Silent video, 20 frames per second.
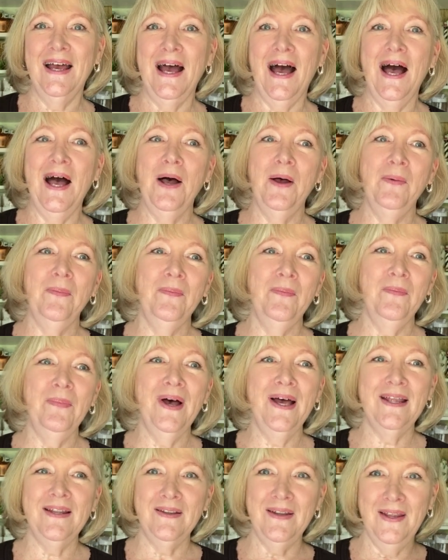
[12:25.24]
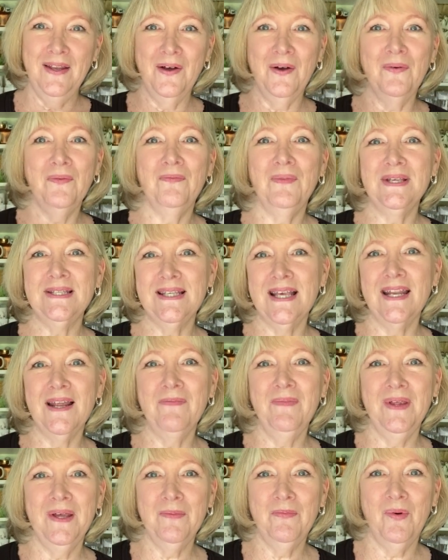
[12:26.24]
Um, but, you know, we set
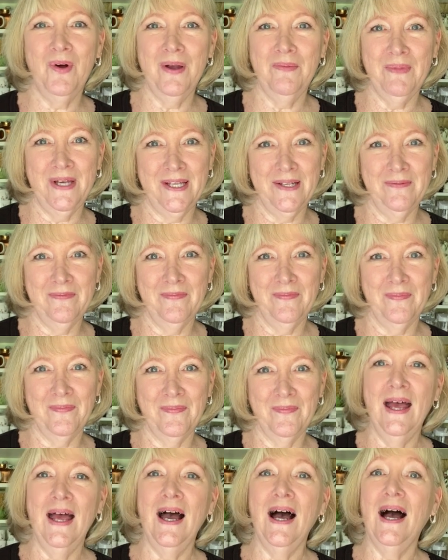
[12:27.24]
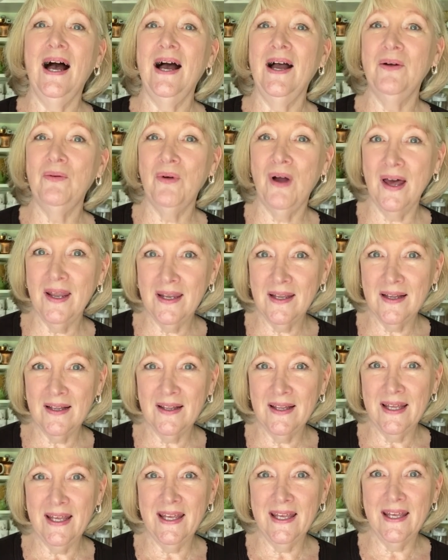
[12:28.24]
up the appointment.
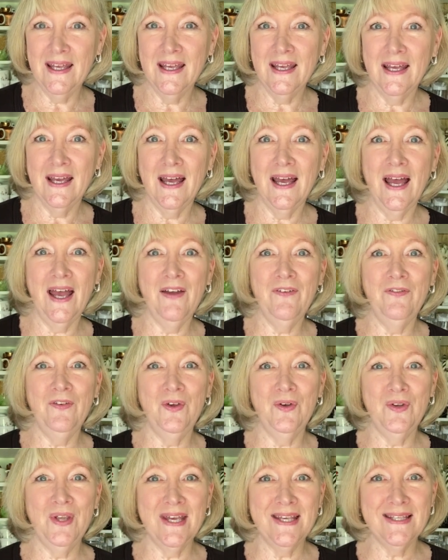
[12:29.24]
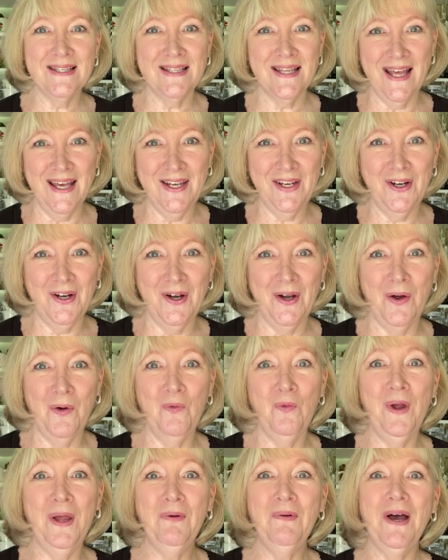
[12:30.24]
Ironically, a few days later,
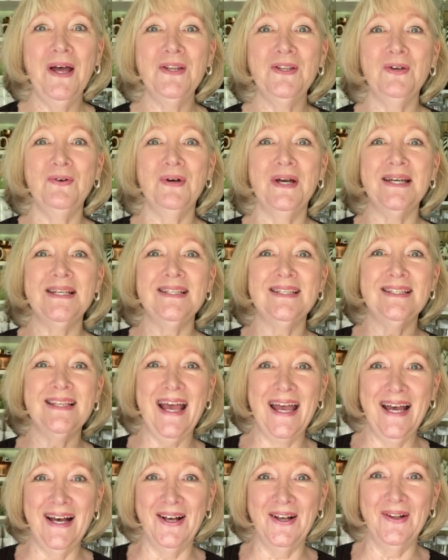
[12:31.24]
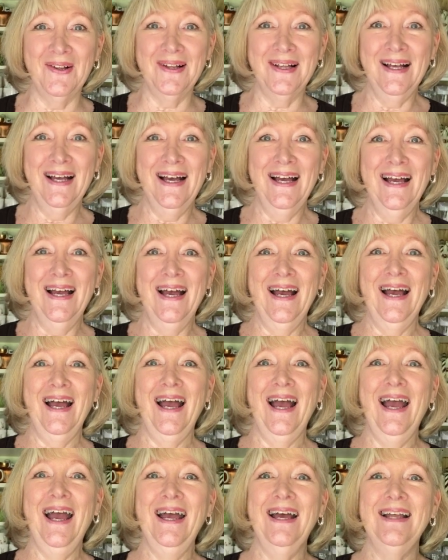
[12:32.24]
we went to a sale,
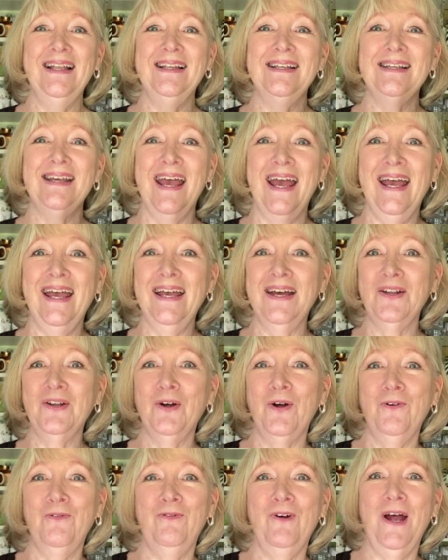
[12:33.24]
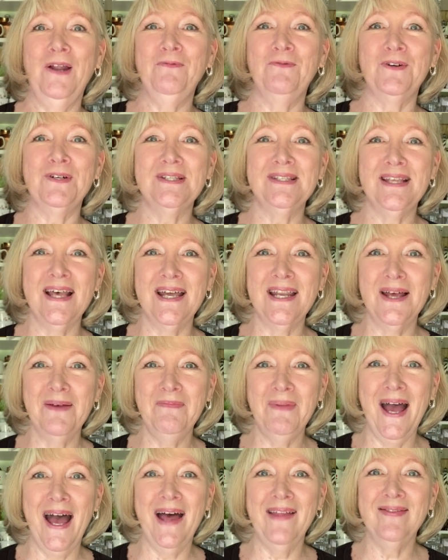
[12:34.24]
and Kay and her friend were set
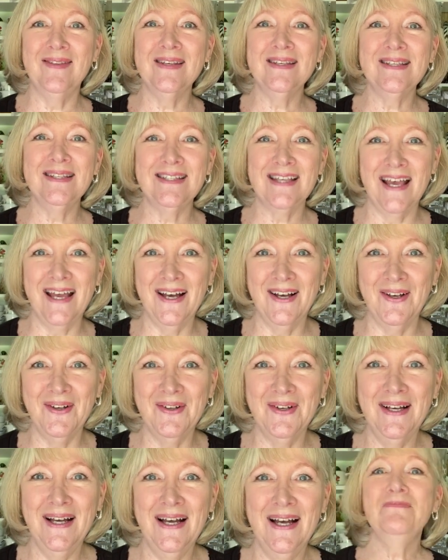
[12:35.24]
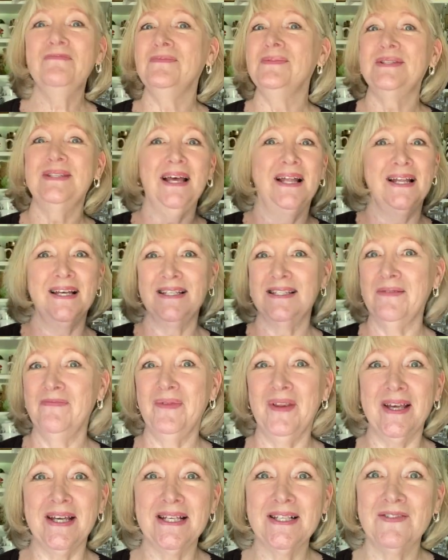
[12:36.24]
up at the sale selling some
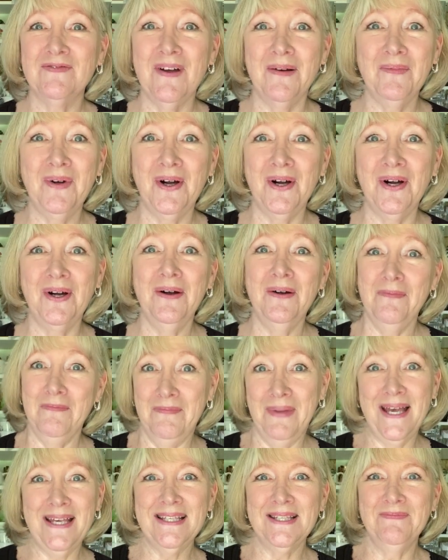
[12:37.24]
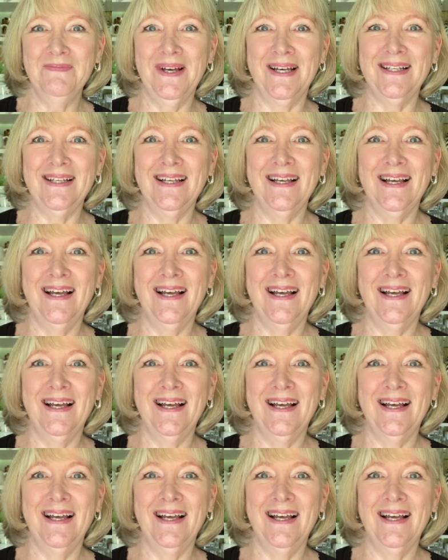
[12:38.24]
things from her basement.